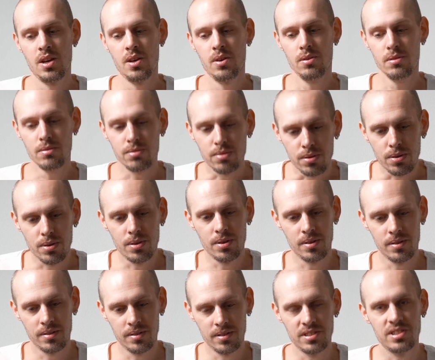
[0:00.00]
Whew.
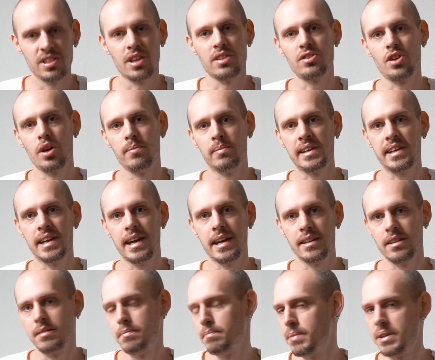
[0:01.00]
Sounds
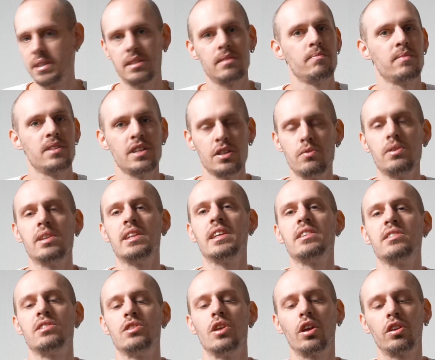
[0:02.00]
complicated, but it really
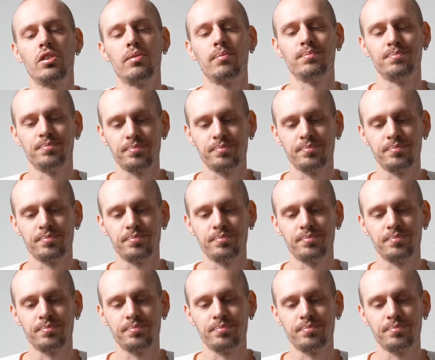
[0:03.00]
is not.